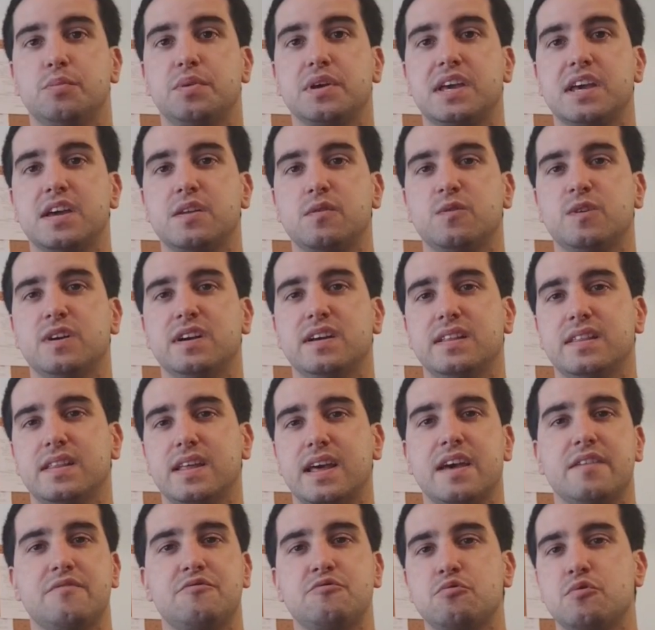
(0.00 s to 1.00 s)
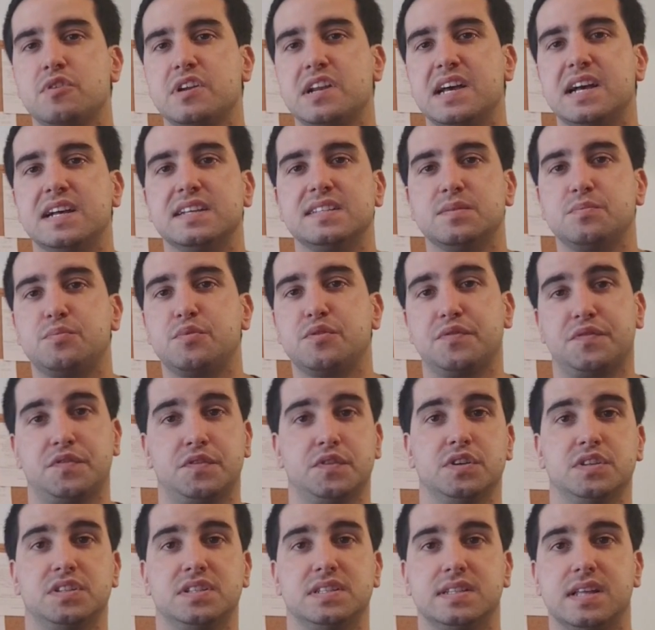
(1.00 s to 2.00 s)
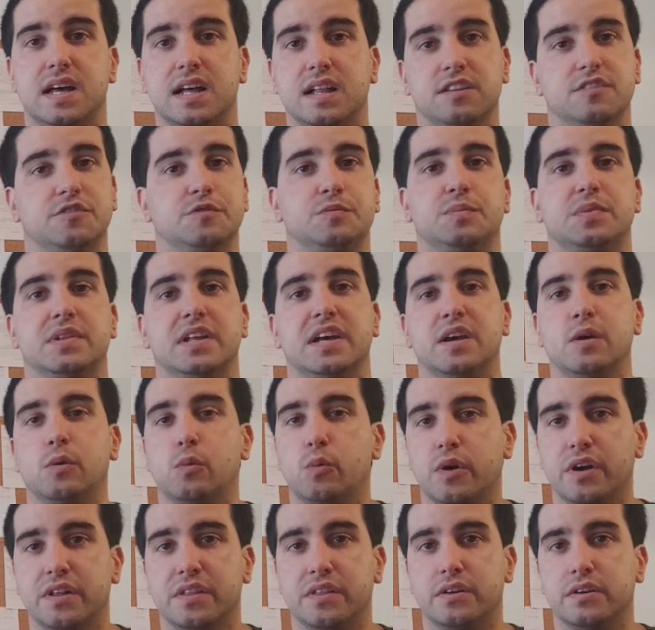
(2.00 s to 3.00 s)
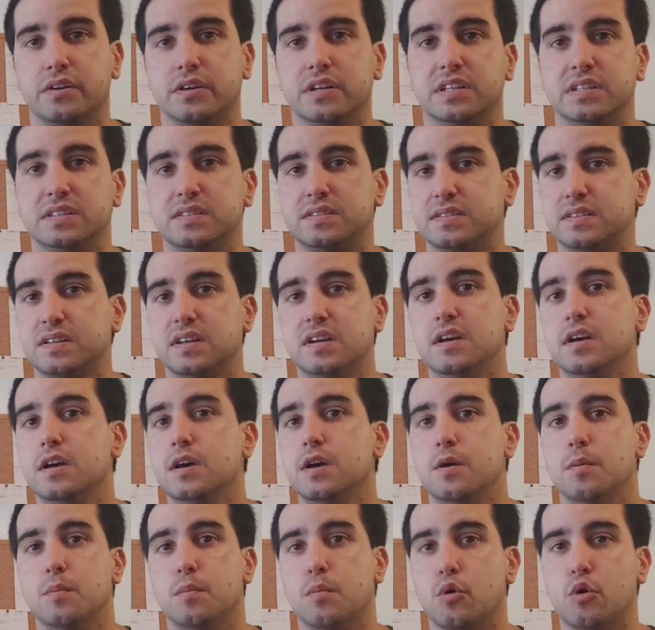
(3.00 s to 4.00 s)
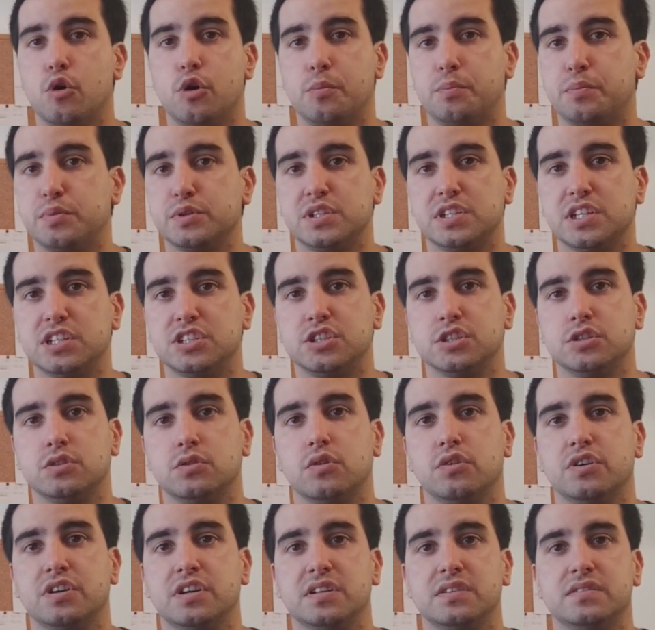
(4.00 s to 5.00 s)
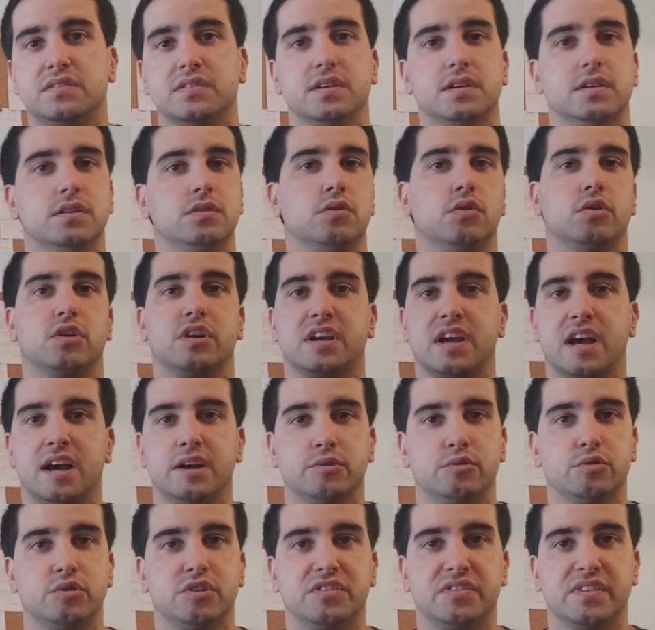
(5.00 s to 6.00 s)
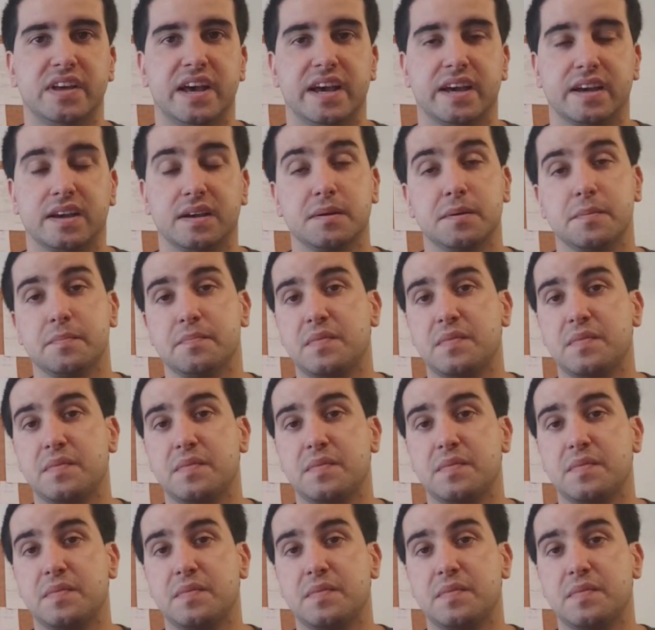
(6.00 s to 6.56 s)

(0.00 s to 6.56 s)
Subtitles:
To begin with, everyone has a preferred style of play, whether it's more possession-oriented or counter-attack.